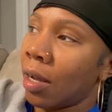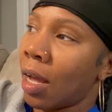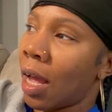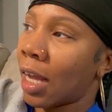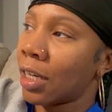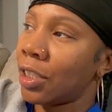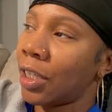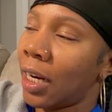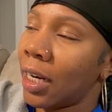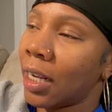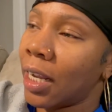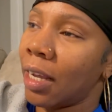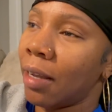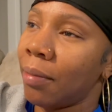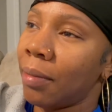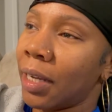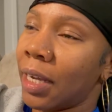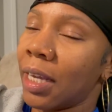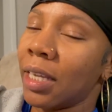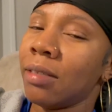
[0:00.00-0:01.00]
I tried to get
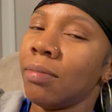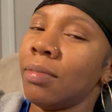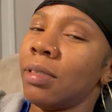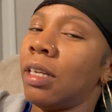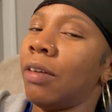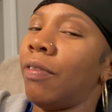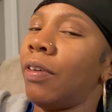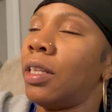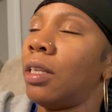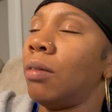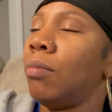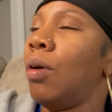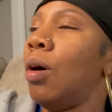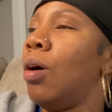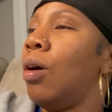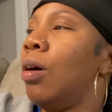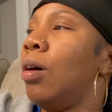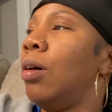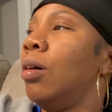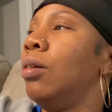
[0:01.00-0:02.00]
him to get some stuff at the
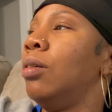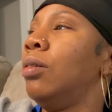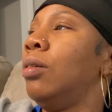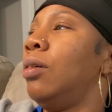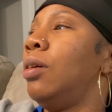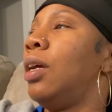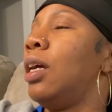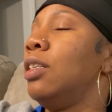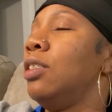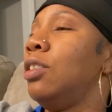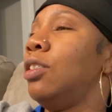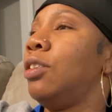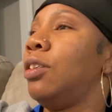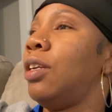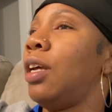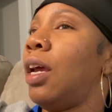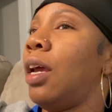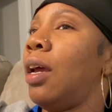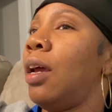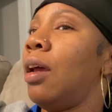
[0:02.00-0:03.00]
mall
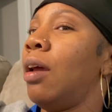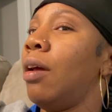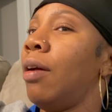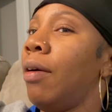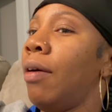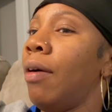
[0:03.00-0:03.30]
yesterday.